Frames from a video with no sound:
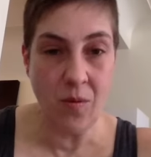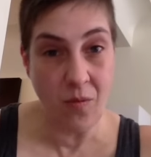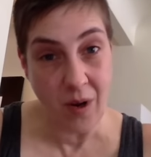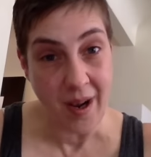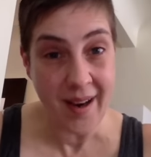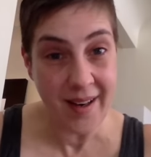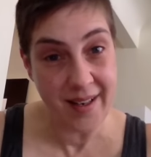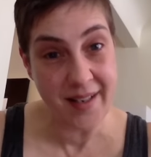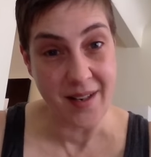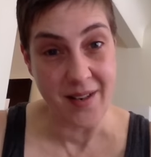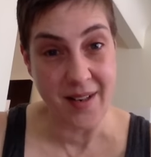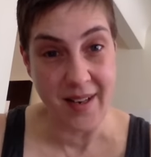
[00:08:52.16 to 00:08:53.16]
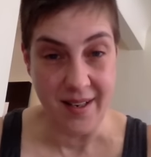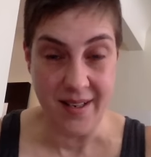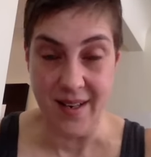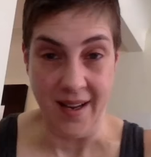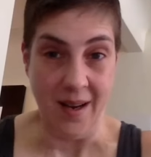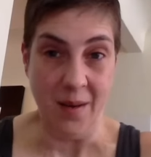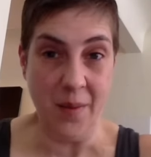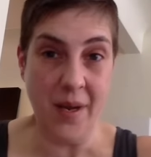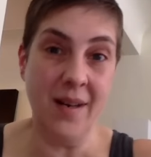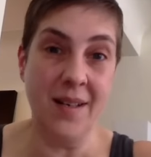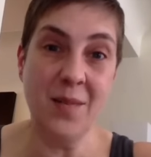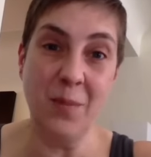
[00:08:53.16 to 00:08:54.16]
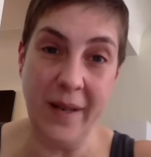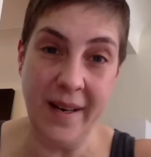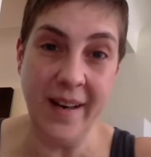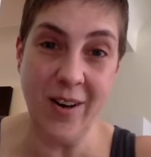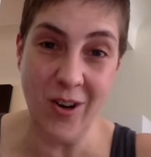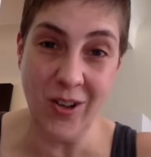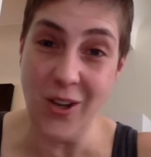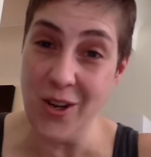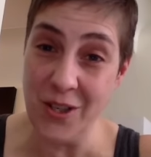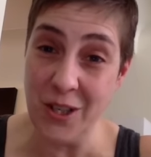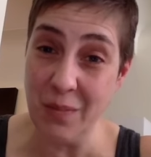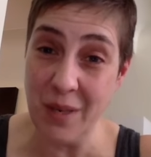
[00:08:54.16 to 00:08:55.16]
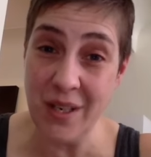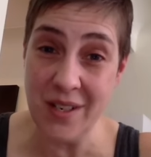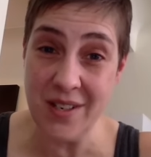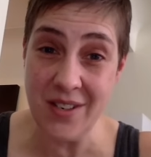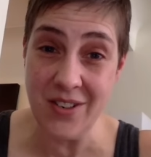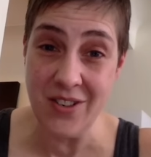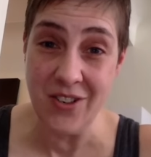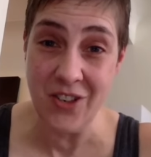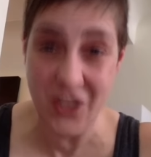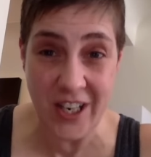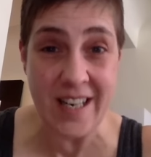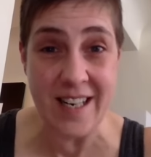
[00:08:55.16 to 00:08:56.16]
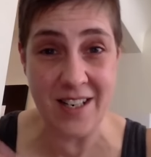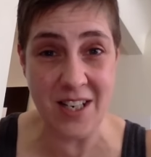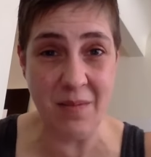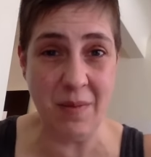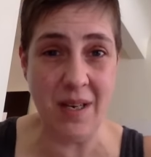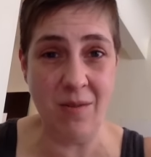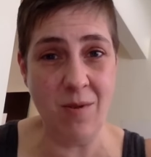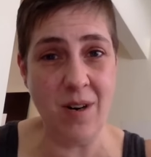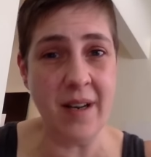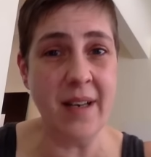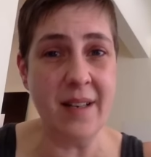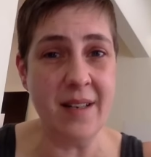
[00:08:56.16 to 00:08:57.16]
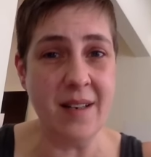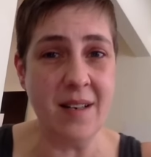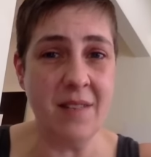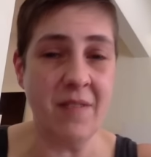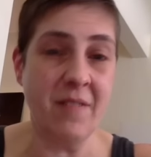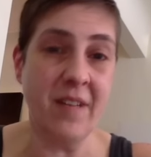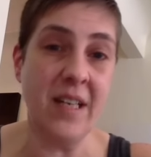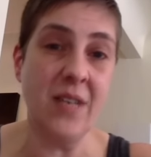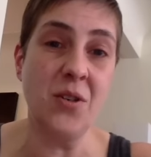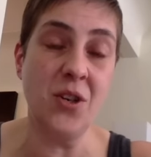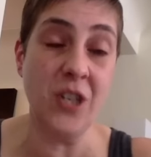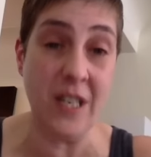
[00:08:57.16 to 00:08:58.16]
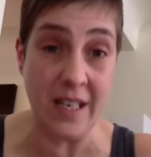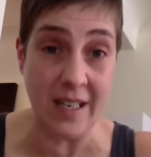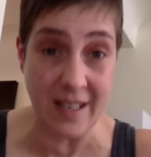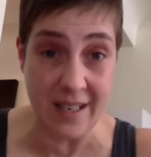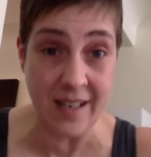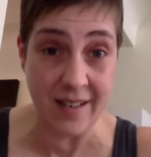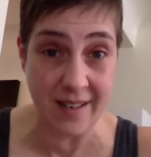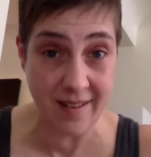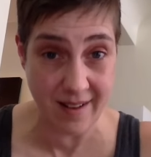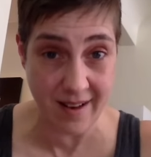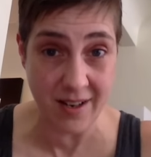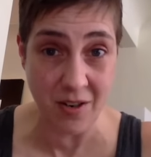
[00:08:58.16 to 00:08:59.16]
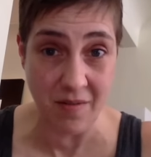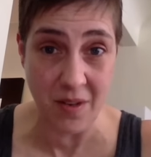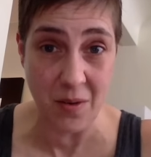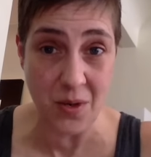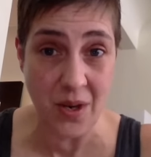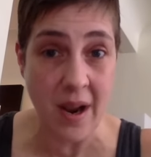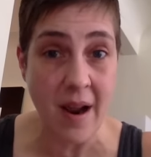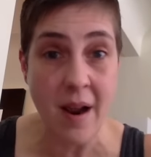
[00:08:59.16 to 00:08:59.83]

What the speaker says: Well, I guess I'll take a stab at explaining her logic because she needs to be in walking distance of the venue so she can conduct the interviews.